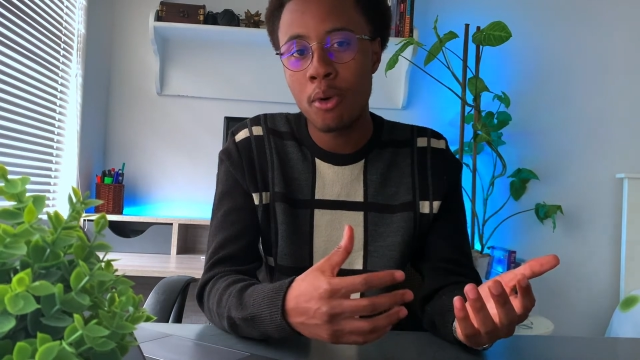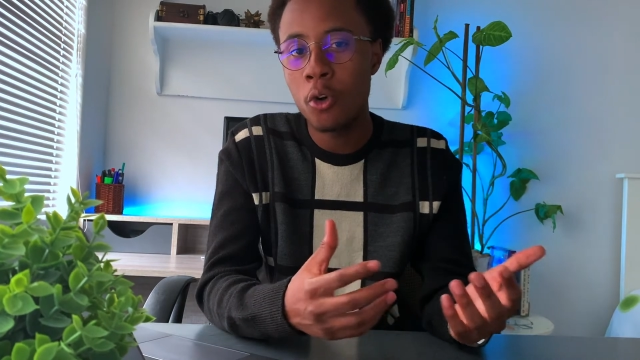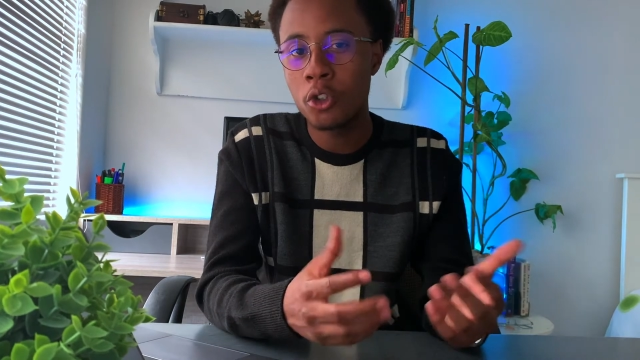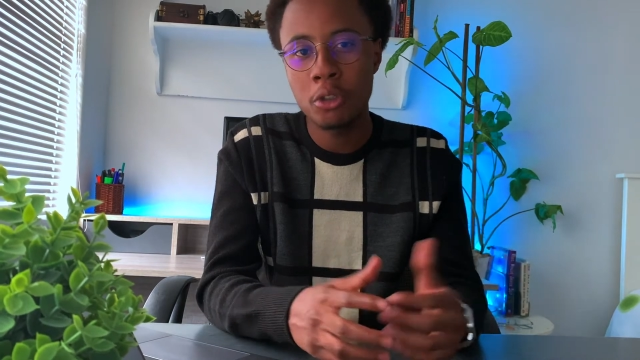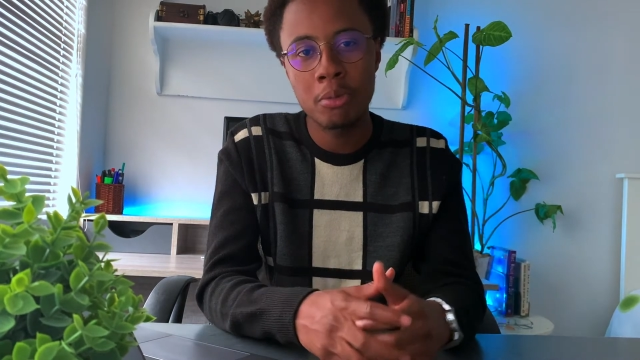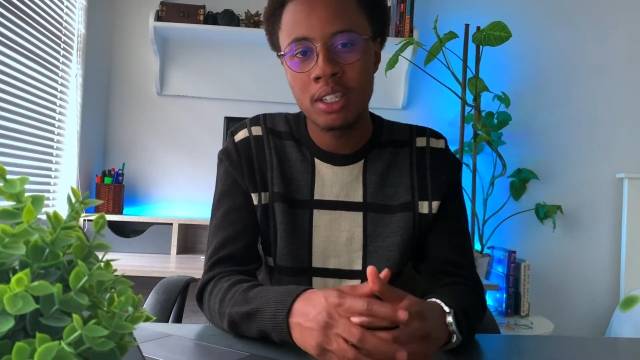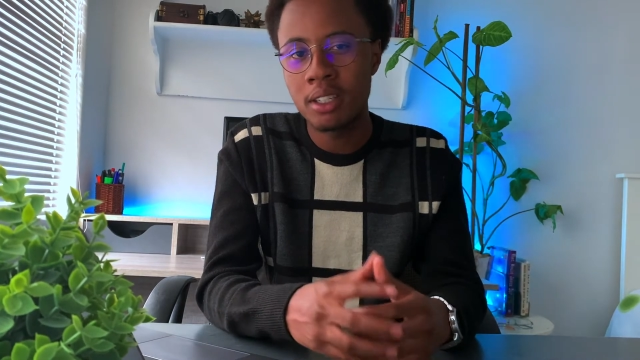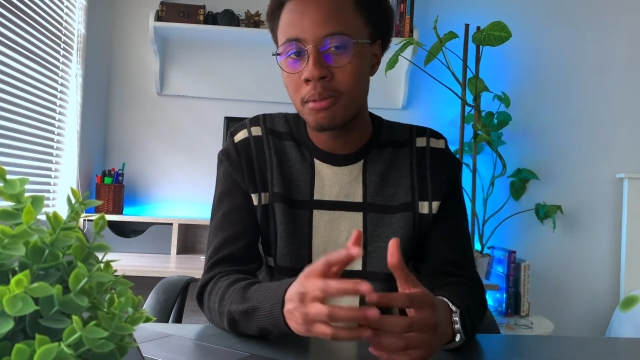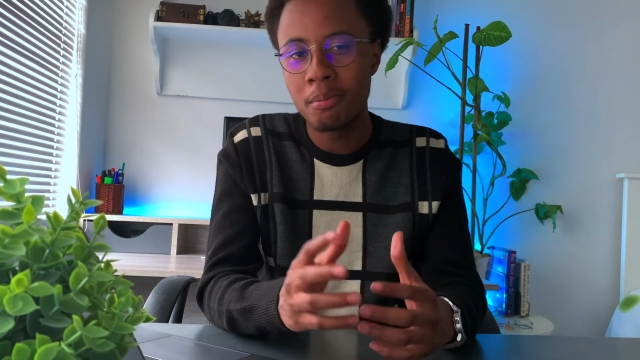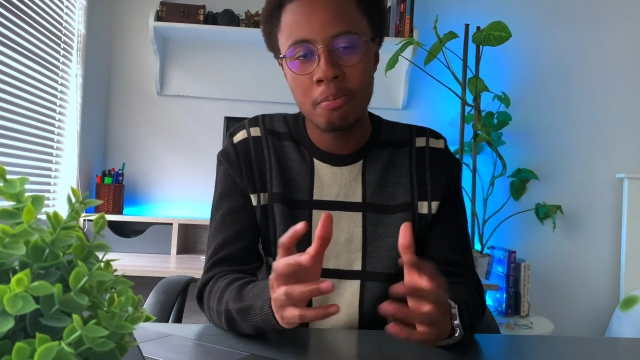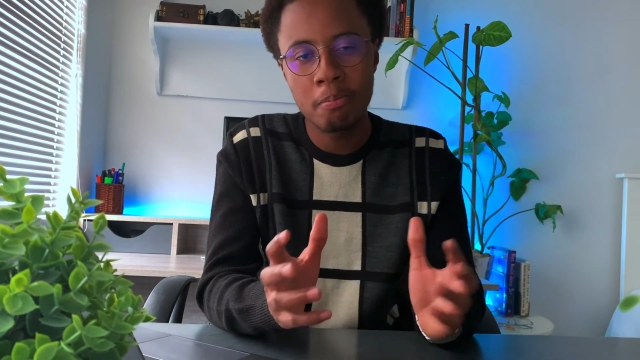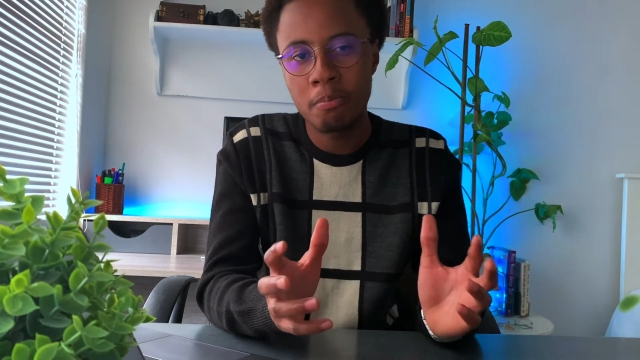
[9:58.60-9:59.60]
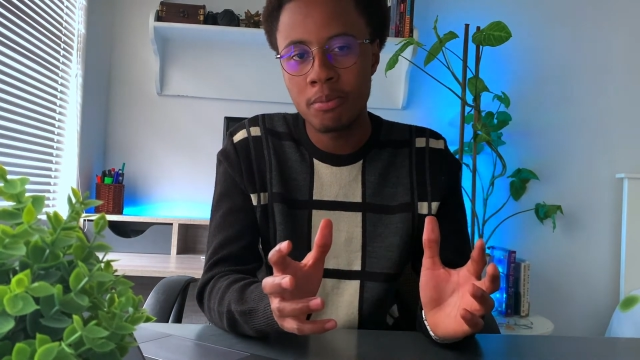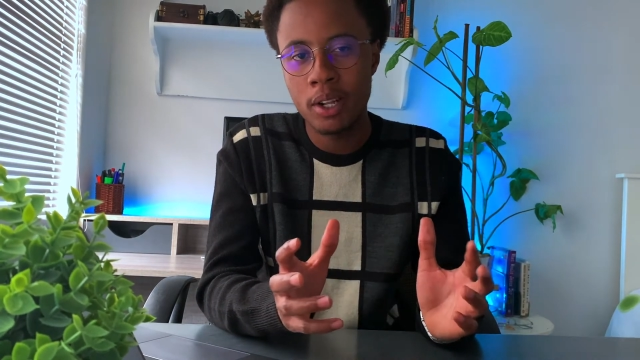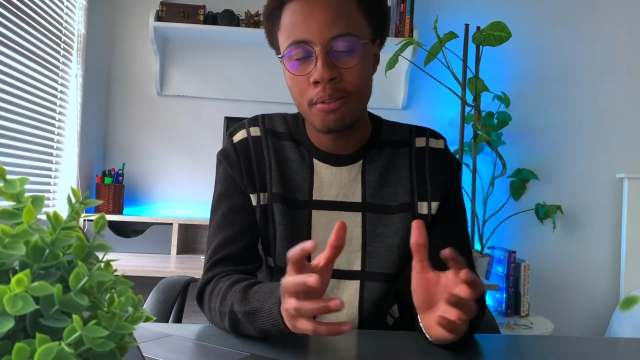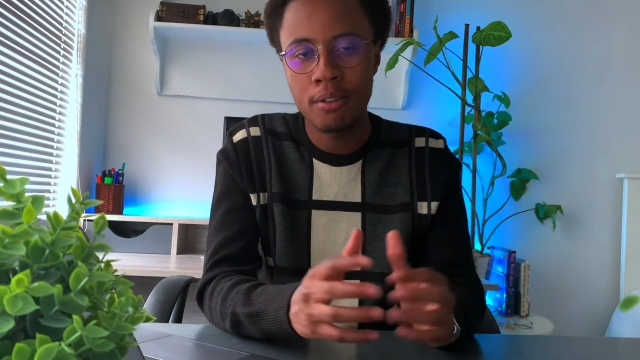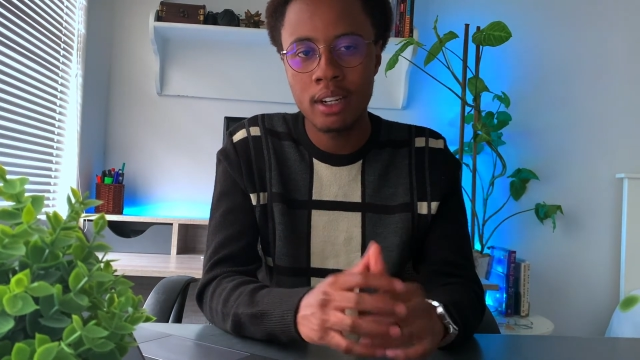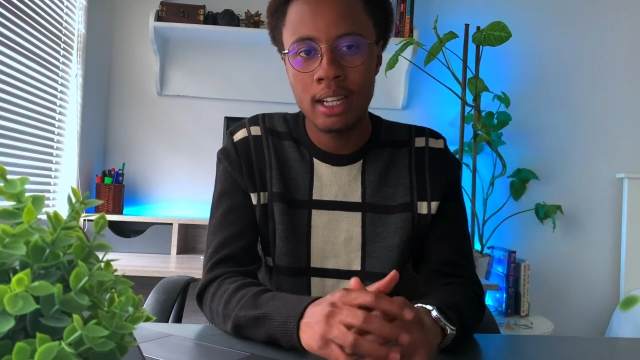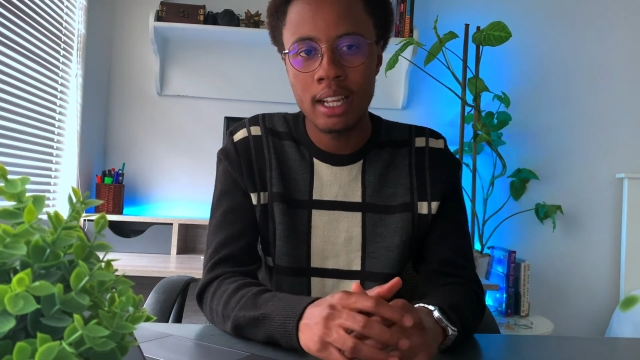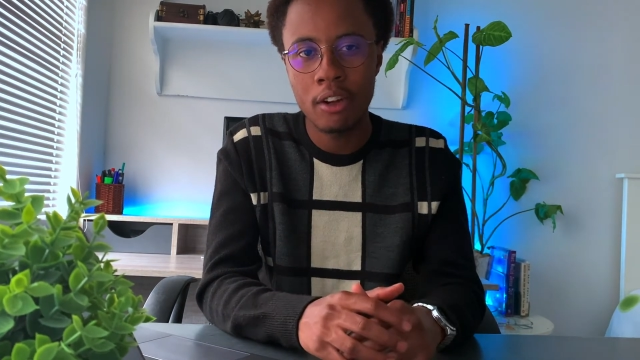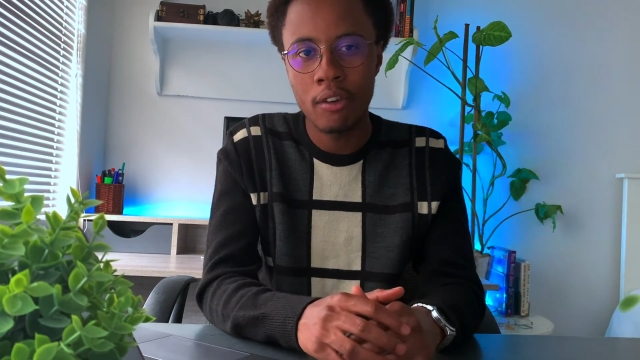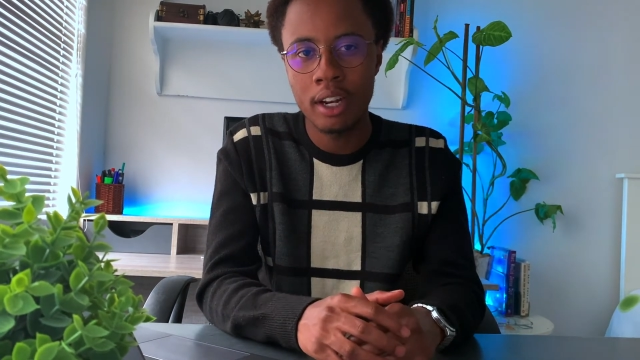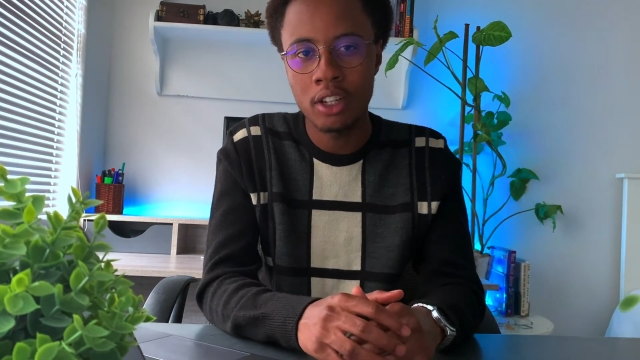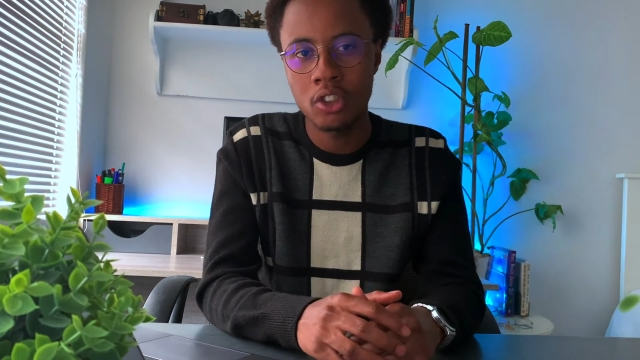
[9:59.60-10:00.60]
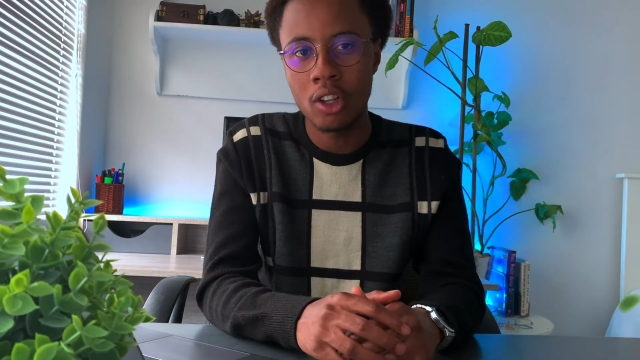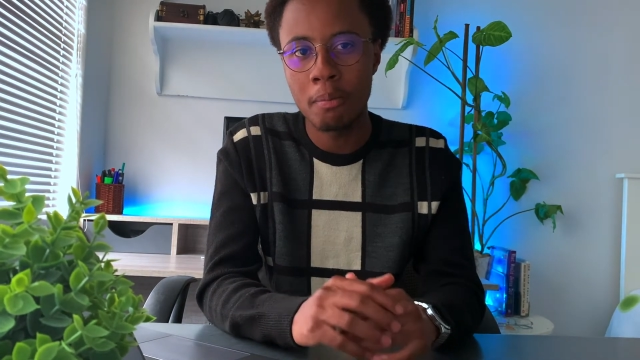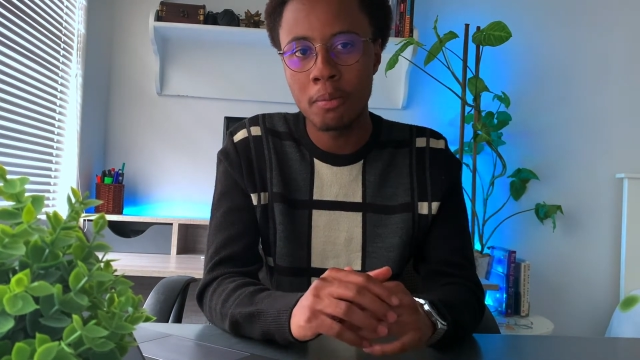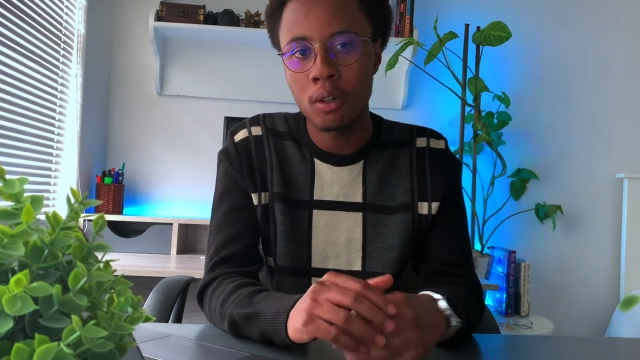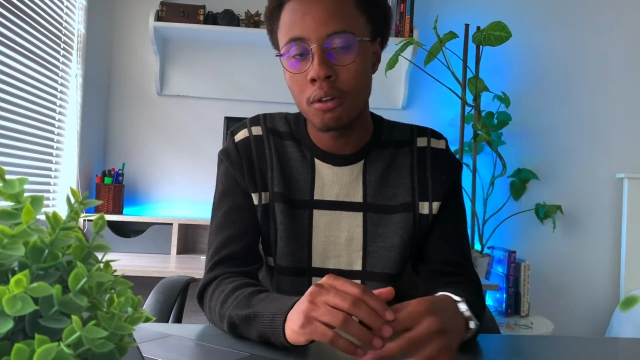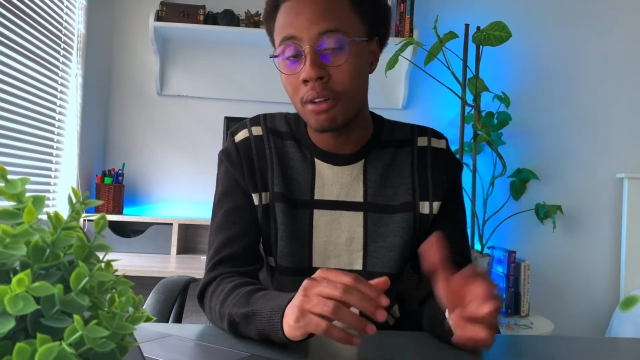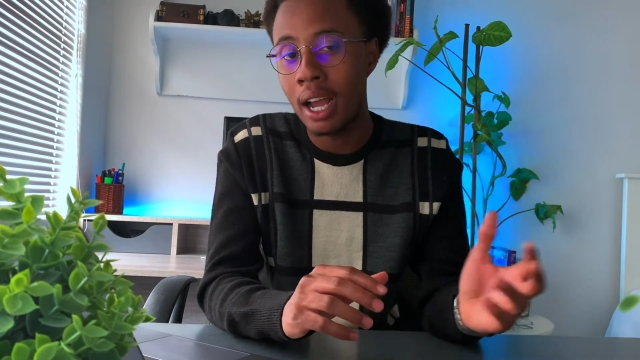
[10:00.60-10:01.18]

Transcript: Postman, definitely a great example of